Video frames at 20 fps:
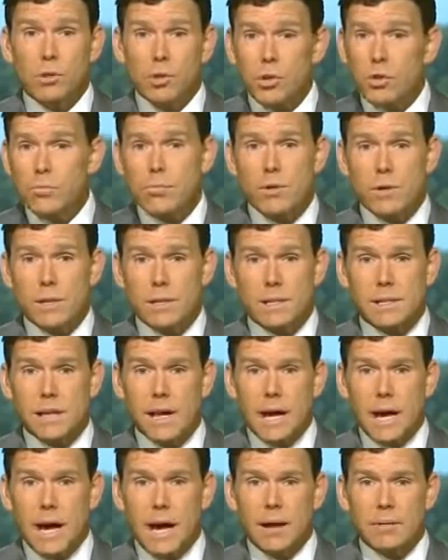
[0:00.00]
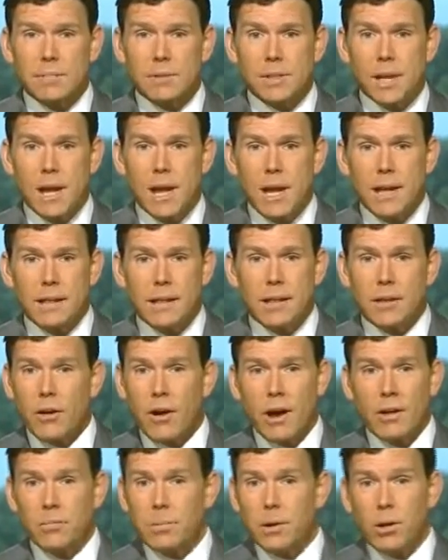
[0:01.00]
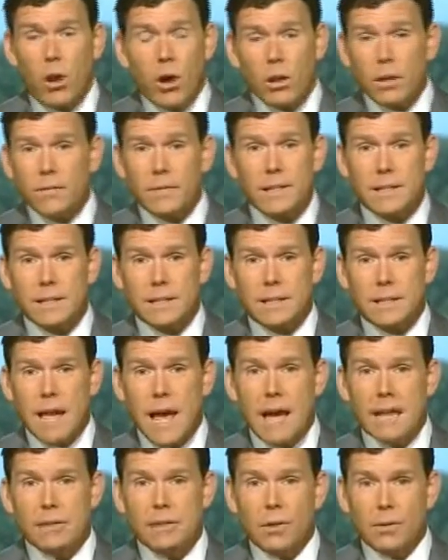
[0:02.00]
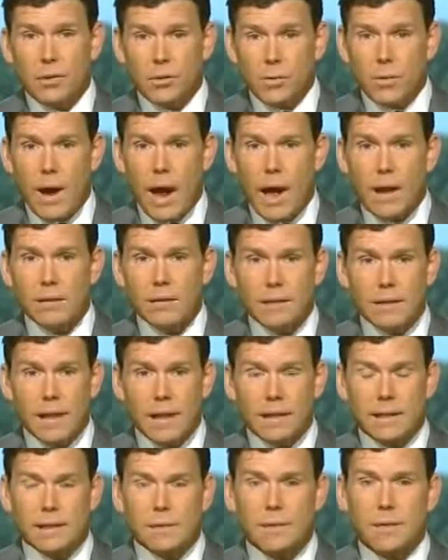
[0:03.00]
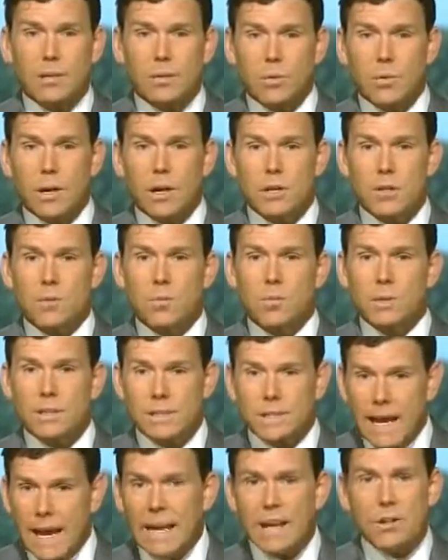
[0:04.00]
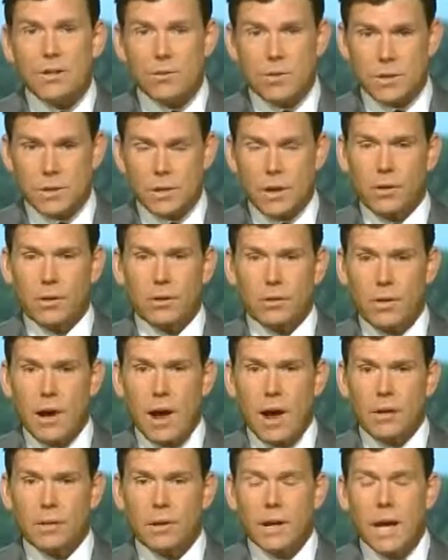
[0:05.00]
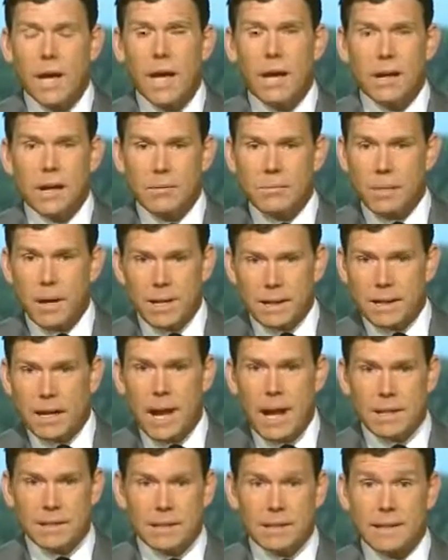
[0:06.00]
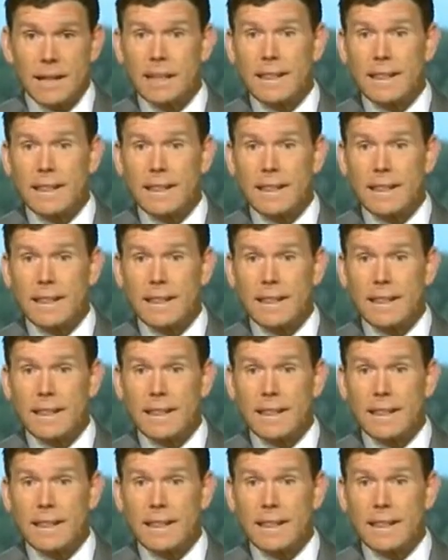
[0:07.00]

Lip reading: numerous times that there had been all of these attacks on the ground and that the situation was dangerous on the ground in Benghazi,